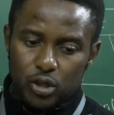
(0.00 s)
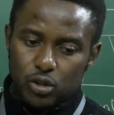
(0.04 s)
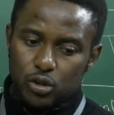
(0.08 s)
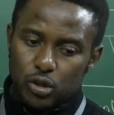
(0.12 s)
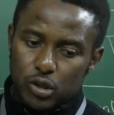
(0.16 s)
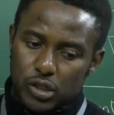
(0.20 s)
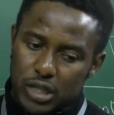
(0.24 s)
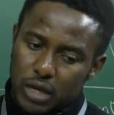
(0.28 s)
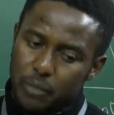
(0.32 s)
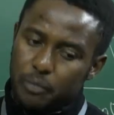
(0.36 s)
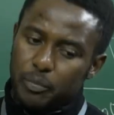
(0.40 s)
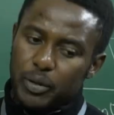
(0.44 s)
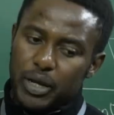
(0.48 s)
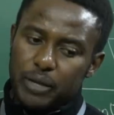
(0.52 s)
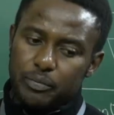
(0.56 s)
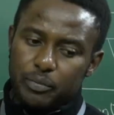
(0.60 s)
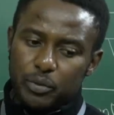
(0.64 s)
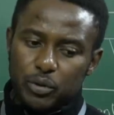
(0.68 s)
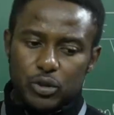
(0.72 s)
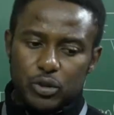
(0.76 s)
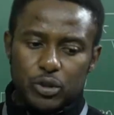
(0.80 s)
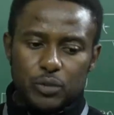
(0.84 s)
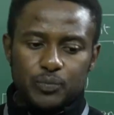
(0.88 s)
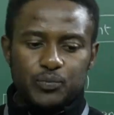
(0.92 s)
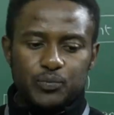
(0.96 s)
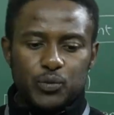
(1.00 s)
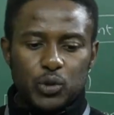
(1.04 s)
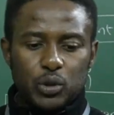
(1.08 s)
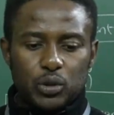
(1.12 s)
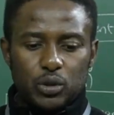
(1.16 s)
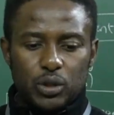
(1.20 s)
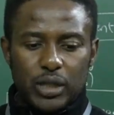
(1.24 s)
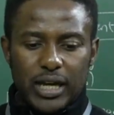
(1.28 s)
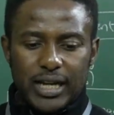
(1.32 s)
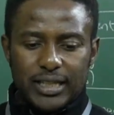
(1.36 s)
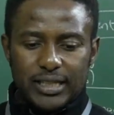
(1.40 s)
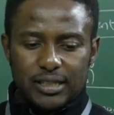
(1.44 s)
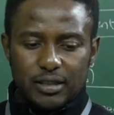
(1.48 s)
So simply put,
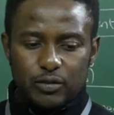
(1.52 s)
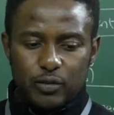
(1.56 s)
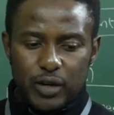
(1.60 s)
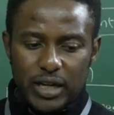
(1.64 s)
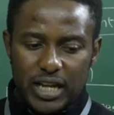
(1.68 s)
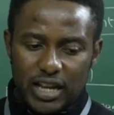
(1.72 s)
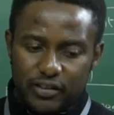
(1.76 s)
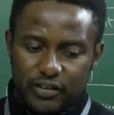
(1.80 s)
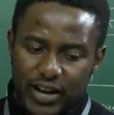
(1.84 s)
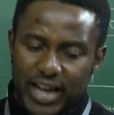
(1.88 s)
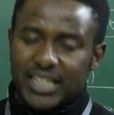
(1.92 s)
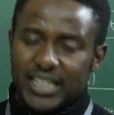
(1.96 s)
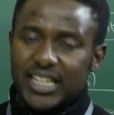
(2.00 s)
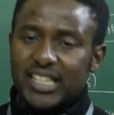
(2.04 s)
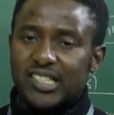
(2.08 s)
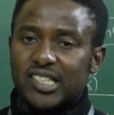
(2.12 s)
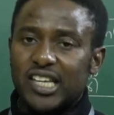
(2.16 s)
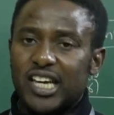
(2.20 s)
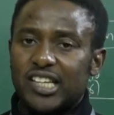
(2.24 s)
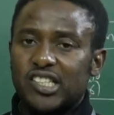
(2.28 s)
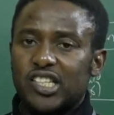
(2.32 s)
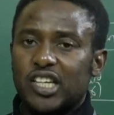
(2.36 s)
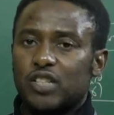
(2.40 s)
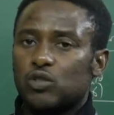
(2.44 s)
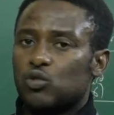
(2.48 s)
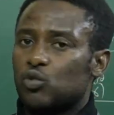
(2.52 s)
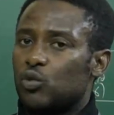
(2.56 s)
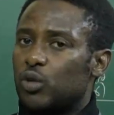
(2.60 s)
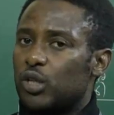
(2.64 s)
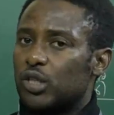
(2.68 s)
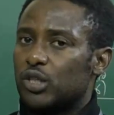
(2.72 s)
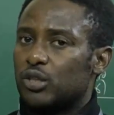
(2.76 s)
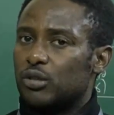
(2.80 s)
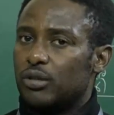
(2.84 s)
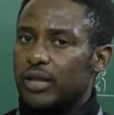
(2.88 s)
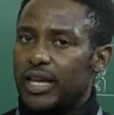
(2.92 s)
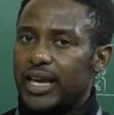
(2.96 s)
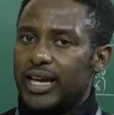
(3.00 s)
that whenever this agent
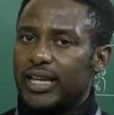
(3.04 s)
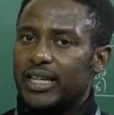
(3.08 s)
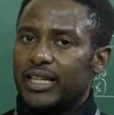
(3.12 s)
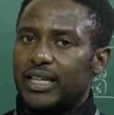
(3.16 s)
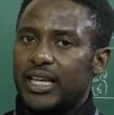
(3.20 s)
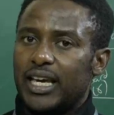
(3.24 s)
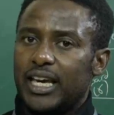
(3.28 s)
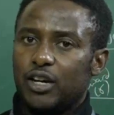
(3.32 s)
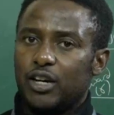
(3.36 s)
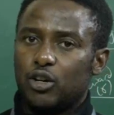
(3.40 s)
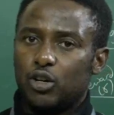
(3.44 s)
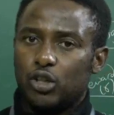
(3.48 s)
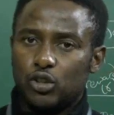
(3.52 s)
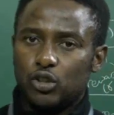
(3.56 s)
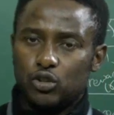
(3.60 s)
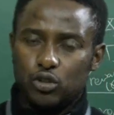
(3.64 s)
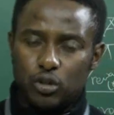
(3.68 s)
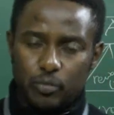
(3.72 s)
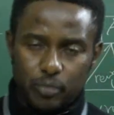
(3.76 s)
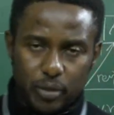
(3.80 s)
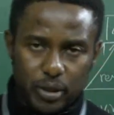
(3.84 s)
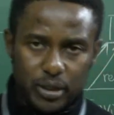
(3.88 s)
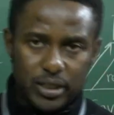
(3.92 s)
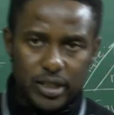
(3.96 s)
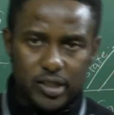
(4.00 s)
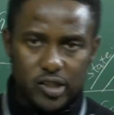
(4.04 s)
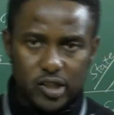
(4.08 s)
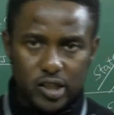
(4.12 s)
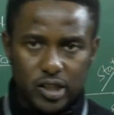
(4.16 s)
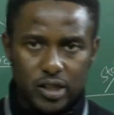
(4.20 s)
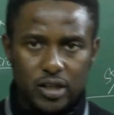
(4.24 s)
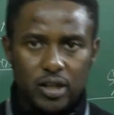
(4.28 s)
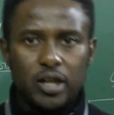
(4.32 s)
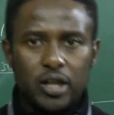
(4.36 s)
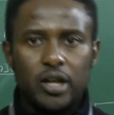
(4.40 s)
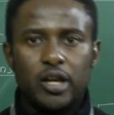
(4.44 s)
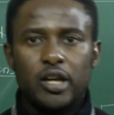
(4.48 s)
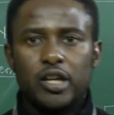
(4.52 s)
wants to learn a control
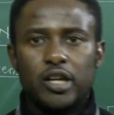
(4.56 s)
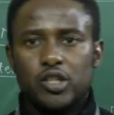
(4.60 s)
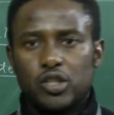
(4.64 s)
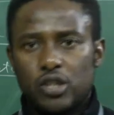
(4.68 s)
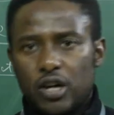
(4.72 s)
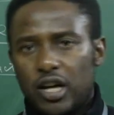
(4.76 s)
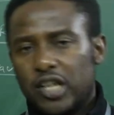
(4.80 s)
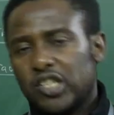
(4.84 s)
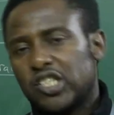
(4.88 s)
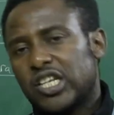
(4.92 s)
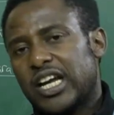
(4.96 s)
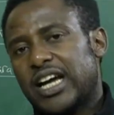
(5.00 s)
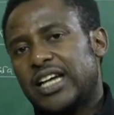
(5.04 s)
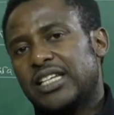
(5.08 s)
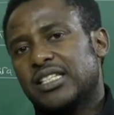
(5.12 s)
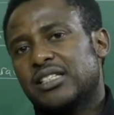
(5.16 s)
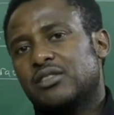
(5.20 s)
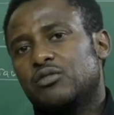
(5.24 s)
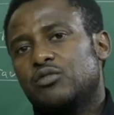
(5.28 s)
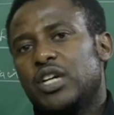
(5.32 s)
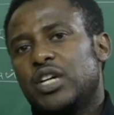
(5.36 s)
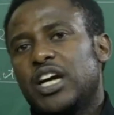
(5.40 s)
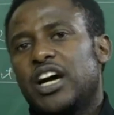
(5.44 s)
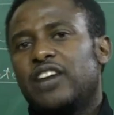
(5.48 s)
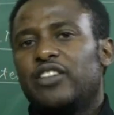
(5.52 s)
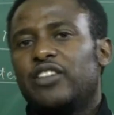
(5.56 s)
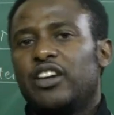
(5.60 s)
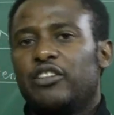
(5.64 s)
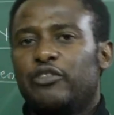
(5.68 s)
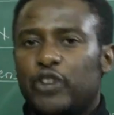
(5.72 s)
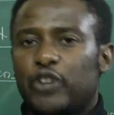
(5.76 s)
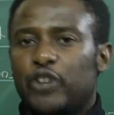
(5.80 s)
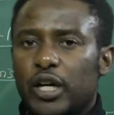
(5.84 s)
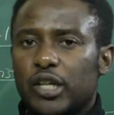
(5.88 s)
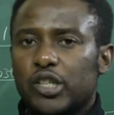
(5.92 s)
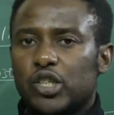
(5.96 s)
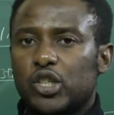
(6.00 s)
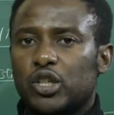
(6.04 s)
policy, such as we have a
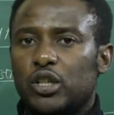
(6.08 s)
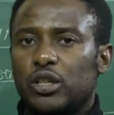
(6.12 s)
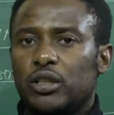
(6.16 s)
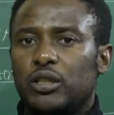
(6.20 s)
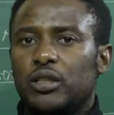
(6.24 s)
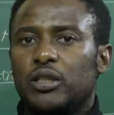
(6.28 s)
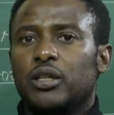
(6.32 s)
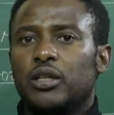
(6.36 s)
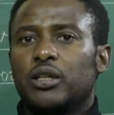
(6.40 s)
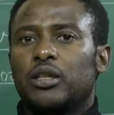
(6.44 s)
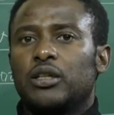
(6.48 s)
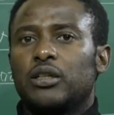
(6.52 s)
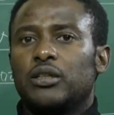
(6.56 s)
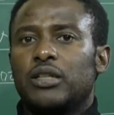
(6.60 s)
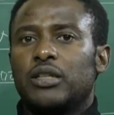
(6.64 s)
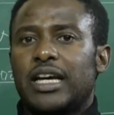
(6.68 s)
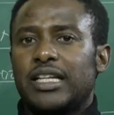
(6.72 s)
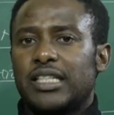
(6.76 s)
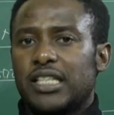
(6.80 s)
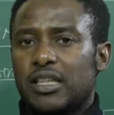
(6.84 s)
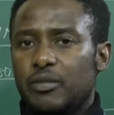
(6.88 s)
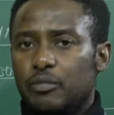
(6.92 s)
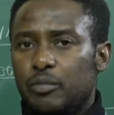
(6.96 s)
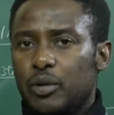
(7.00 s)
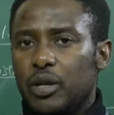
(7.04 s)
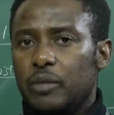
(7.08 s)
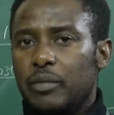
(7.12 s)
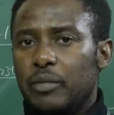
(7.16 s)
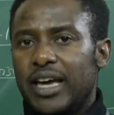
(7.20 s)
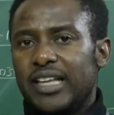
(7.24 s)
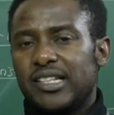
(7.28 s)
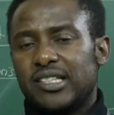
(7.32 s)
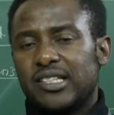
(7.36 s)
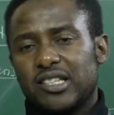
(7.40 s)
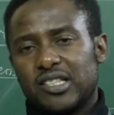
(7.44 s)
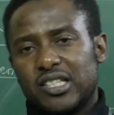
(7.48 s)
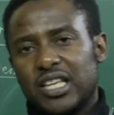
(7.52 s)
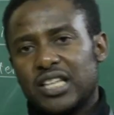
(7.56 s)
function that
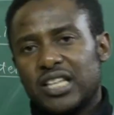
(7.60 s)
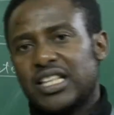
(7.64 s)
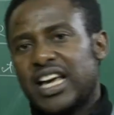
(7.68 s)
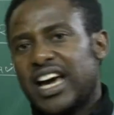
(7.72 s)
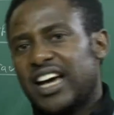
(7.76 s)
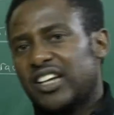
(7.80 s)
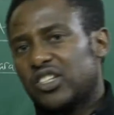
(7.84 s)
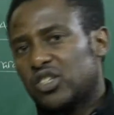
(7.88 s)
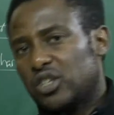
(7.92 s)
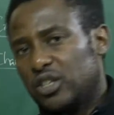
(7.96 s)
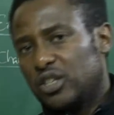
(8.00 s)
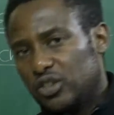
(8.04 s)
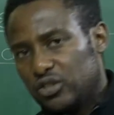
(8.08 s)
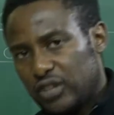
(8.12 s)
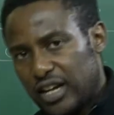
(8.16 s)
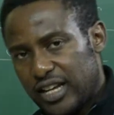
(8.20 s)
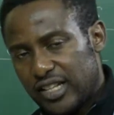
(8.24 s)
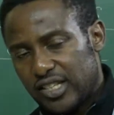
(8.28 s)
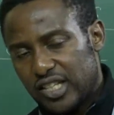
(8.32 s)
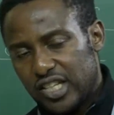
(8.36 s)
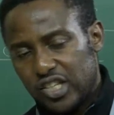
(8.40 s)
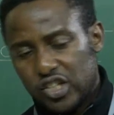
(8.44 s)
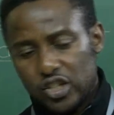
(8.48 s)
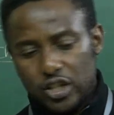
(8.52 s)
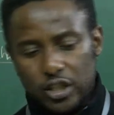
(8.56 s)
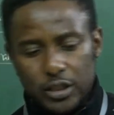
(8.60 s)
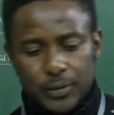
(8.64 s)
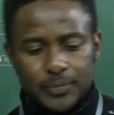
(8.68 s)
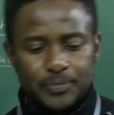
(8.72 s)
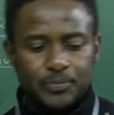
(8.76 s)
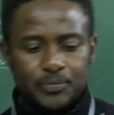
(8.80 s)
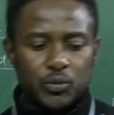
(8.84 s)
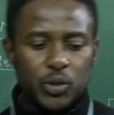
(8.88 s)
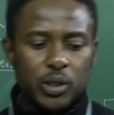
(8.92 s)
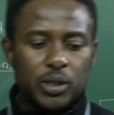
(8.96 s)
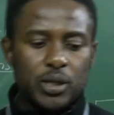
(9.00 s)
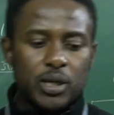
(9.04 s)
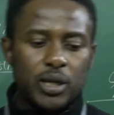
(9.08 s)
implements the state action transition,
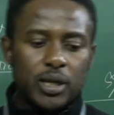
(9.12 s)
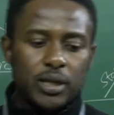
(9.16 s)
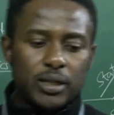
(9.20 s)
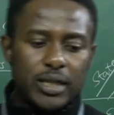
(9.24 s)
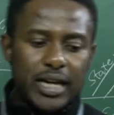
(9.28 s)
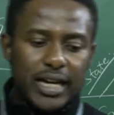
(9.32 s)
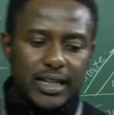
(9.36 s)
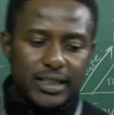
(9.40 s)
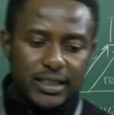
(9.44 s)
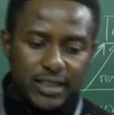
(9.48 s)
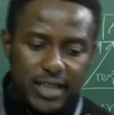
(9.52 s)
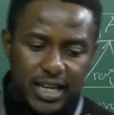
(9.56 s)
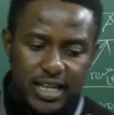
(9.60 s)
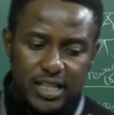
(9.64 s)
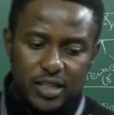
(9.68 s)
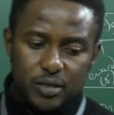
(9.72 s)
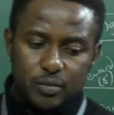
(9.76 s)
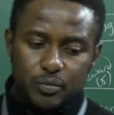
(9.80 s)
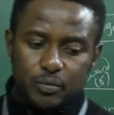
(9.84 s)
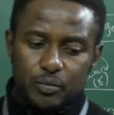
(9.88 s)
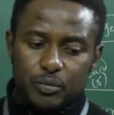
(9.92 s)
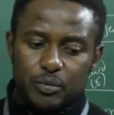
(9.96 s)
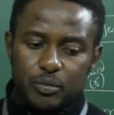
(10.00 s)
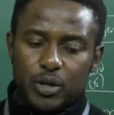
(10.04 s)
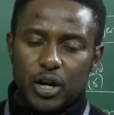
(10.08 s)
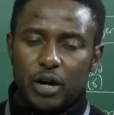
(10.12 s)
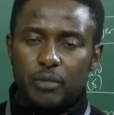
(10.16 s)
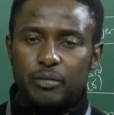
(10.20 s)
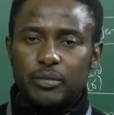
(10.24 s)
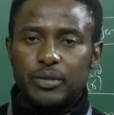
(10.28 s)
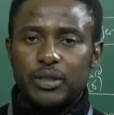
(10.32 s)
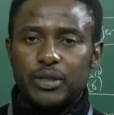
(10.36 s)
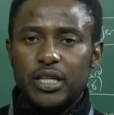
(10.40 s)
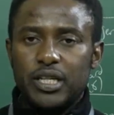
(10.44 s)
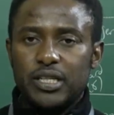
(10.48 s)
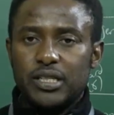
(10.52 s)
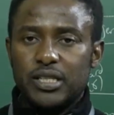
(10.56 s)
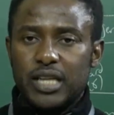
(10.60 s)
that this
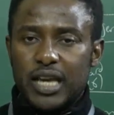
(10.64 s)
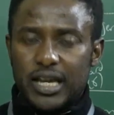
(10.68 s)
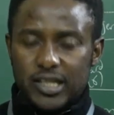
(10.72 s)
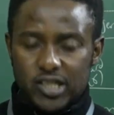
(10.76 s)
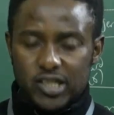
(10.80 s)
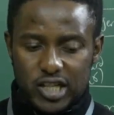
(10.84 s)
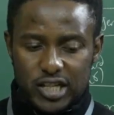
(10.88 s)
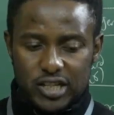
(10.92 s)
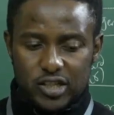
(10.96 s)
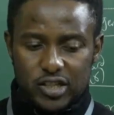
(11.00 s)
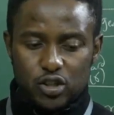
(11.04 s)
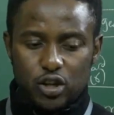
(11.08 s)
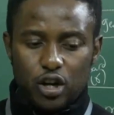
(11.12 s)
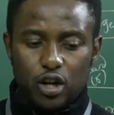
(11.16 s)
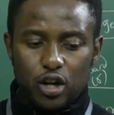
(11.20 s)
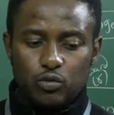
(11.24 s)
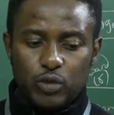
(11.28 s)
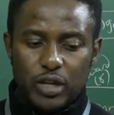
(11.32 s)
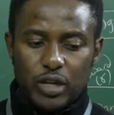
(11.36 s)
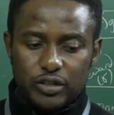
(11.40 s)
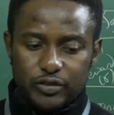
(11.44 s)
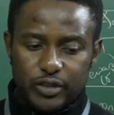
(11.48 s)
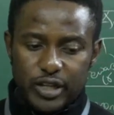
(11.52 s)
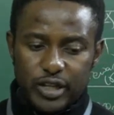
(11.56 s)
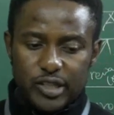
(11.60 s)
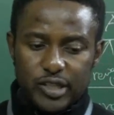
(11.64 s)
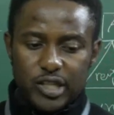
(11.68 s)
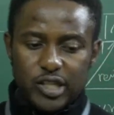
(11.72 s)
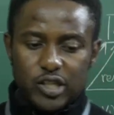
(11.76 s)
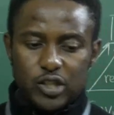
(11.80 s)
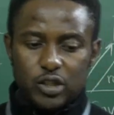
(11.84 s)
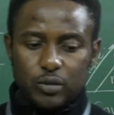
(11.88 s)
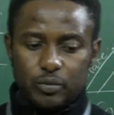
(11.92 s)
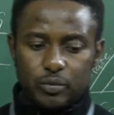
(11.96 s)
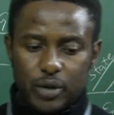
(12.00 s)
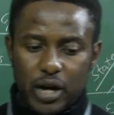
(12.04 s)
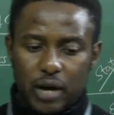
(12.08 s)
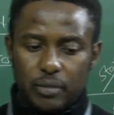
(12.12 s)
agent always
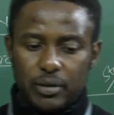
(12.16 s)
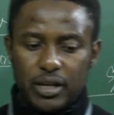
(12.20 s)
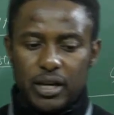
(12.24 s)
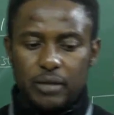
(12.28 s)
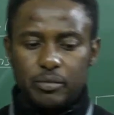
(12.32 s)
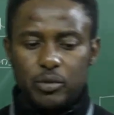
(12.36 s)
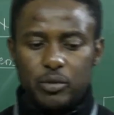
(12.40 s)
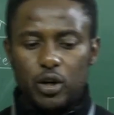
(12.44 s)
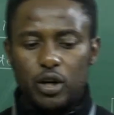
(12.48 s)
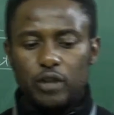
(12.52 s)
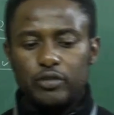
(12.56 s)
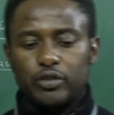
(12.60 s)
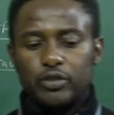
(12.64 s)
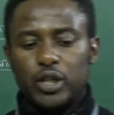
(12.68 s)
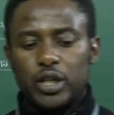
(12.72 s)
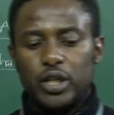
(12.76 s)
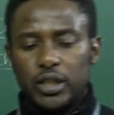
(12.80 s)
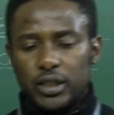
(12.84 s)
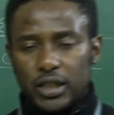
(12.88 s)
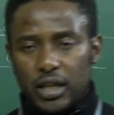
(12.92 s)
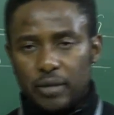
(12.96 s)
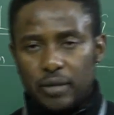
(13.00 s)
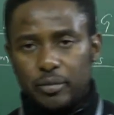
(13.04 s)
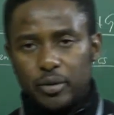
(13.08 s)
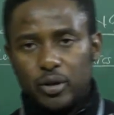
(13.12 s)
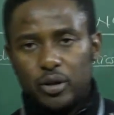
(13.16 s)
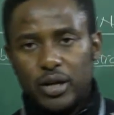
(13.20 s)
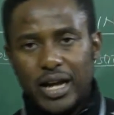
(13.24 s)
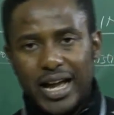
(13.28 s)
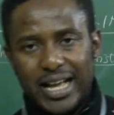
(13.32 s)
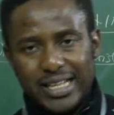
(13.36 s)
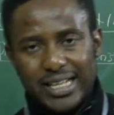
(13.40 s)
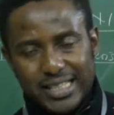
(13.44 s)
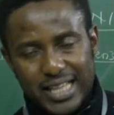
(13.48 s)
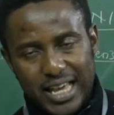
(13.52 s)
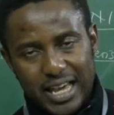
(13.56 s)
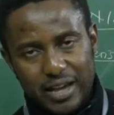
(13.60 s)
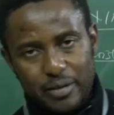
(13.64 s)
faces the problem of temporal
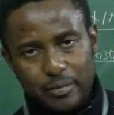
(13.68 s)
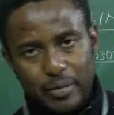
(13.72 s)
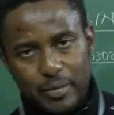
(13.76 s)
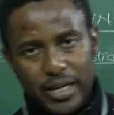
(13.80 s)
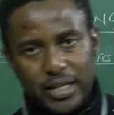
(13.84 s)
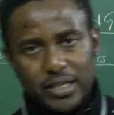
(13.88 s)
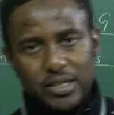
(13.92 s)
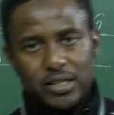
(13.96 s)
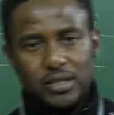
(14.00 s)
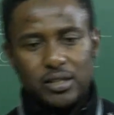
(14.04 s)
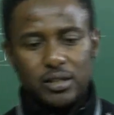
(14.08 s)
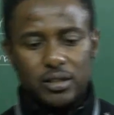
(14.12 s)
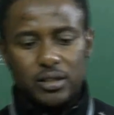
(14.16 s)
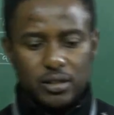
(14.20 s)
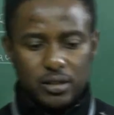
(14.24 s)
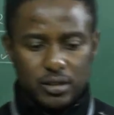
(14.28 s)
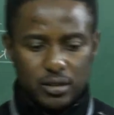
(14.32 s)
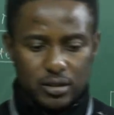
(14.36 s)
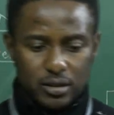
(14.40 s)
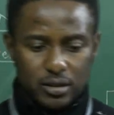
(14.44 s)
assignment,